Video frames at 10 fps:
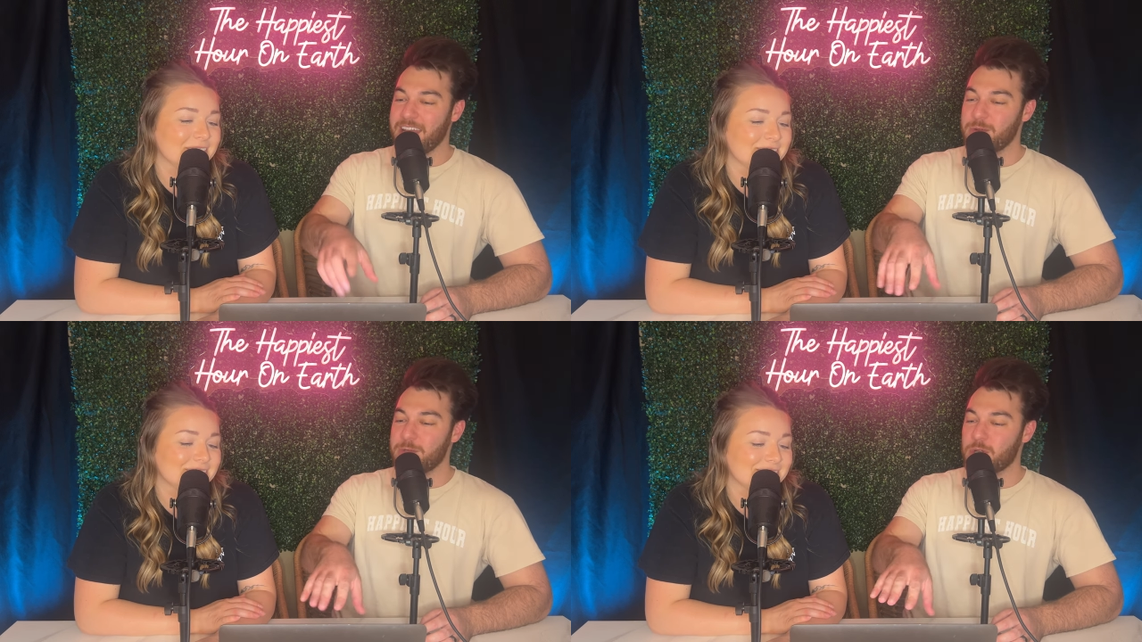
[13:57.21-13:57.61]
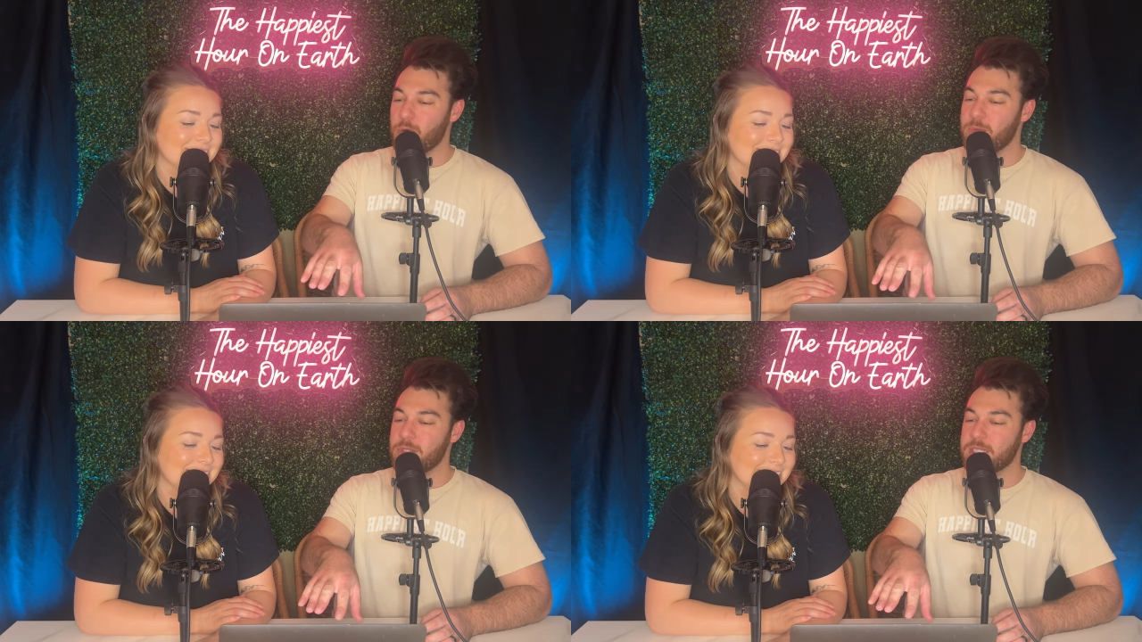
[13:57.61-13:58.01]
Speaker 1: And it was
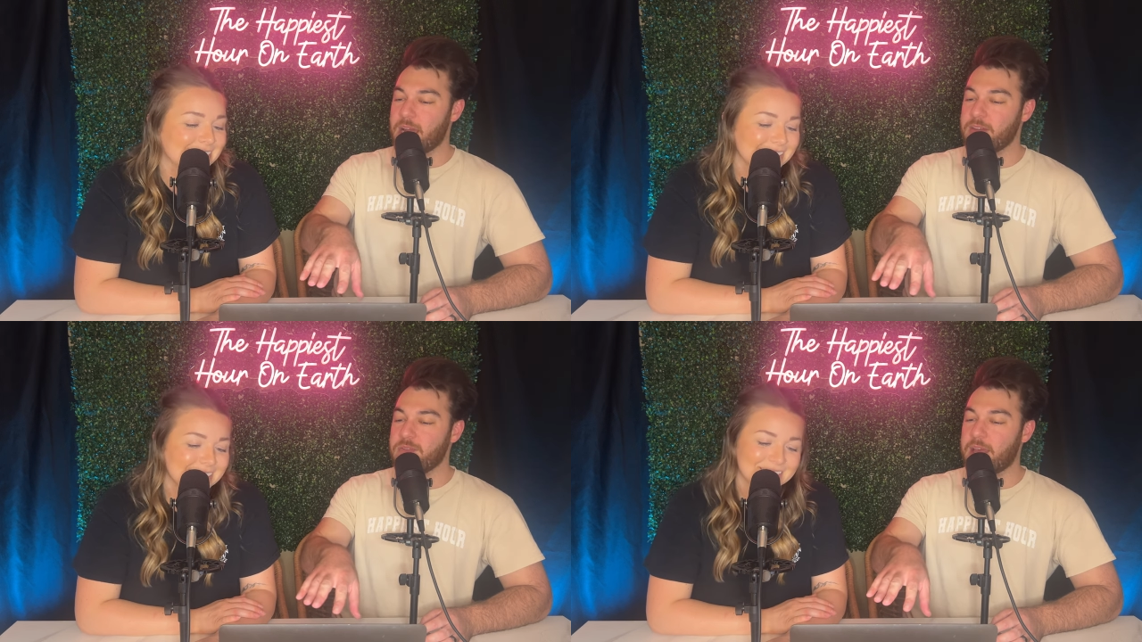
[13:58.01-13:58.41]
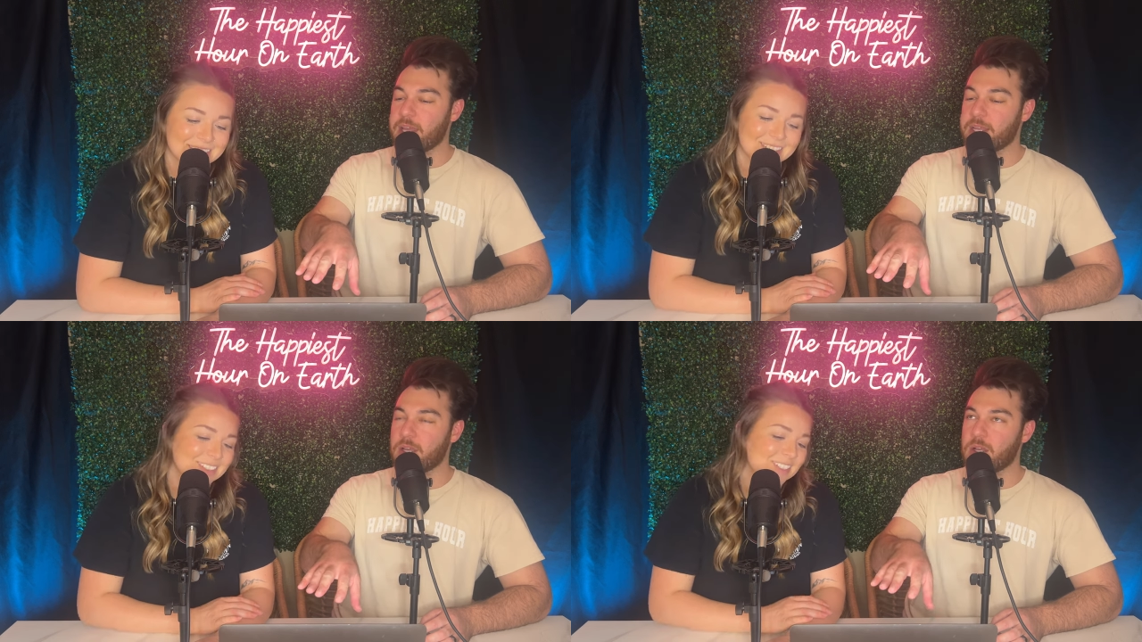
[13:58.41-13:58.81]
almost kind of
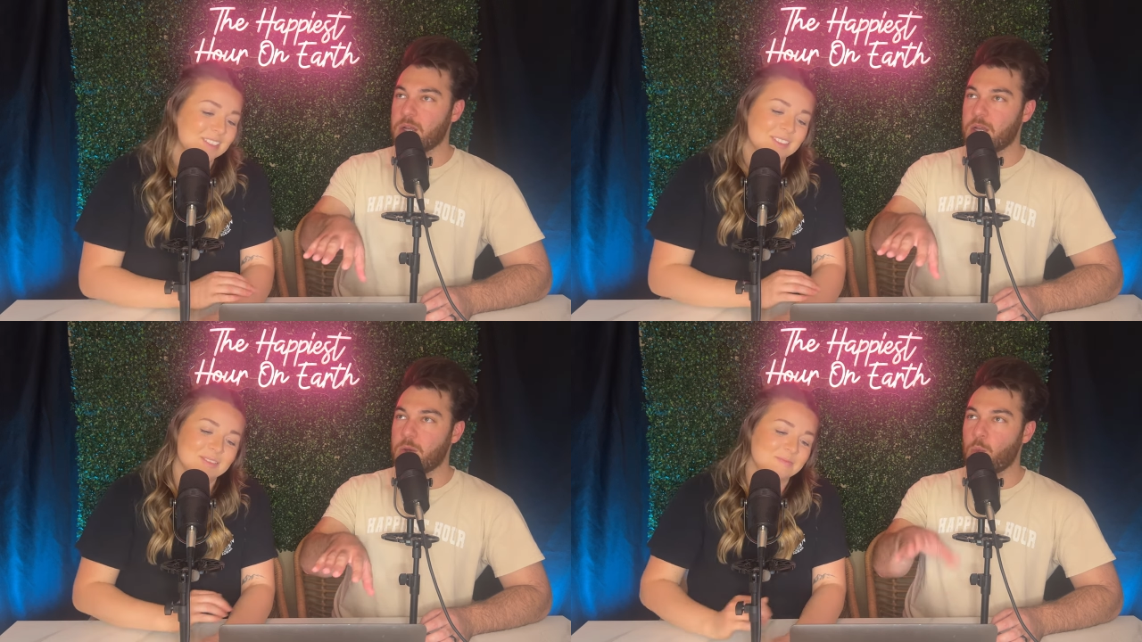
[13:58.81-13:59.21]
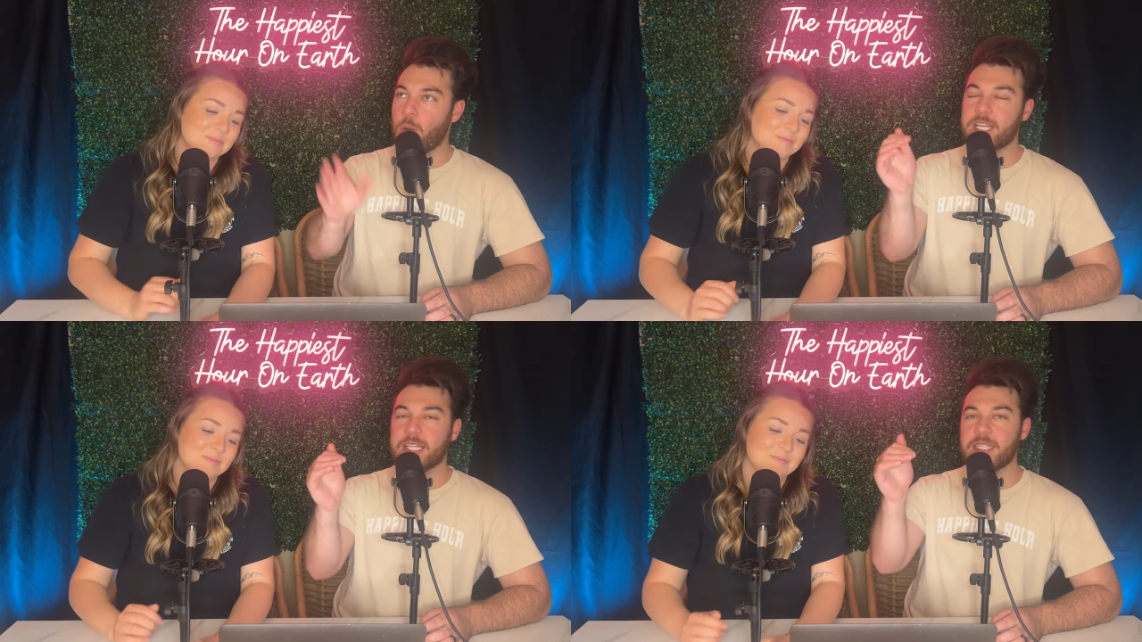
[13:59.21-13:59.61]
like
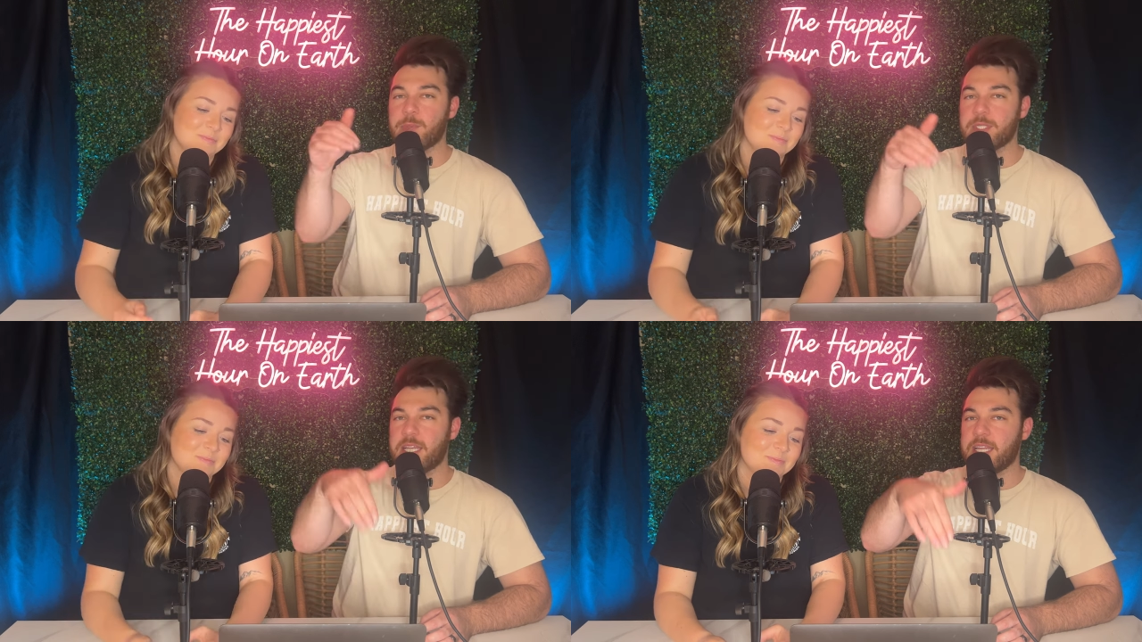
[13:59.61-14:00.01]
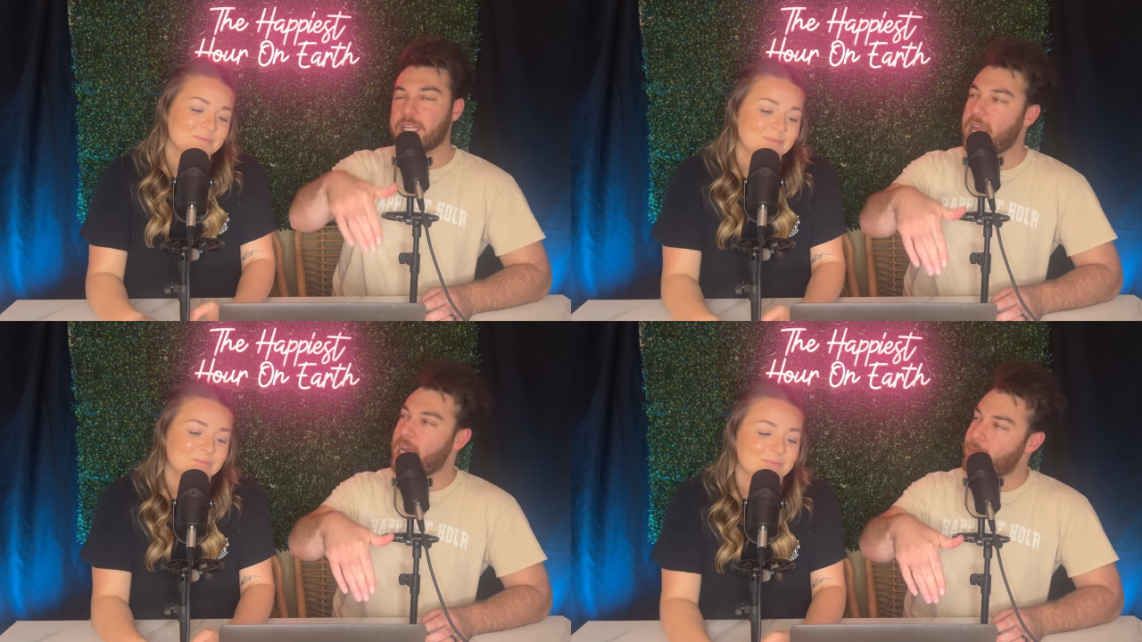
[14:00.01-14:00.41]
when Disney was hitting
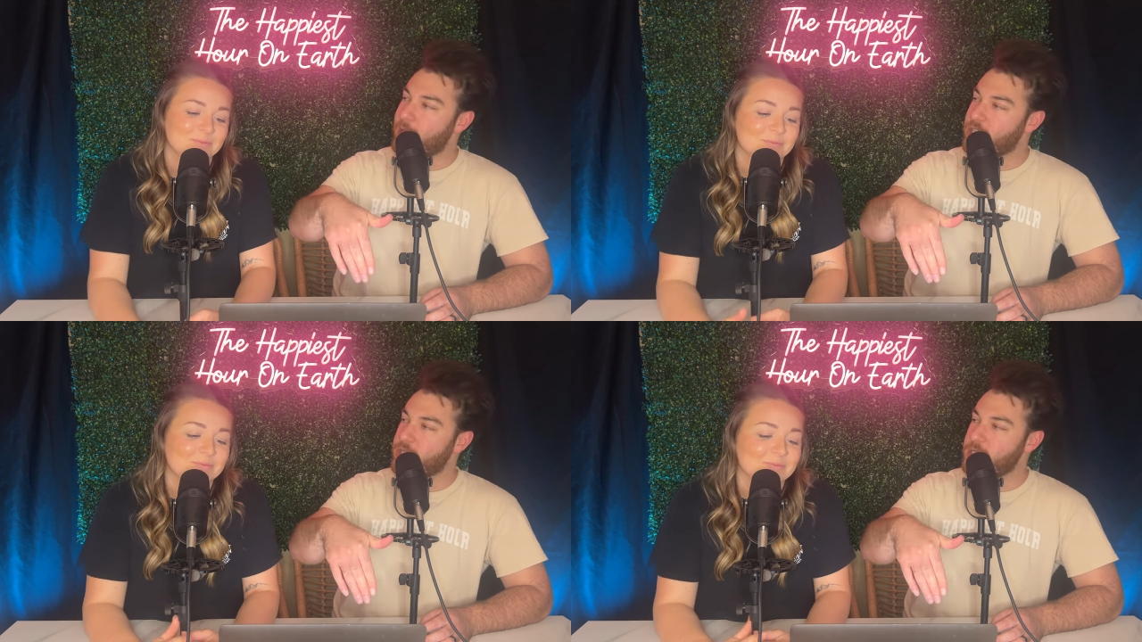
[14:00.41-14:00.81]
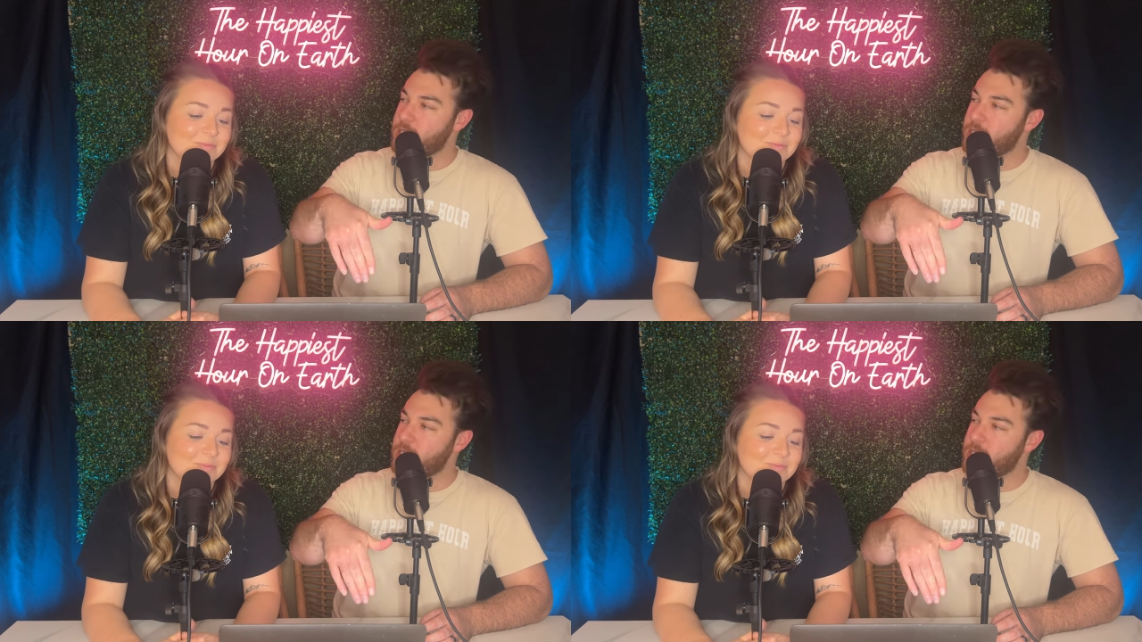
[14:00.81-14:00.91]
an animation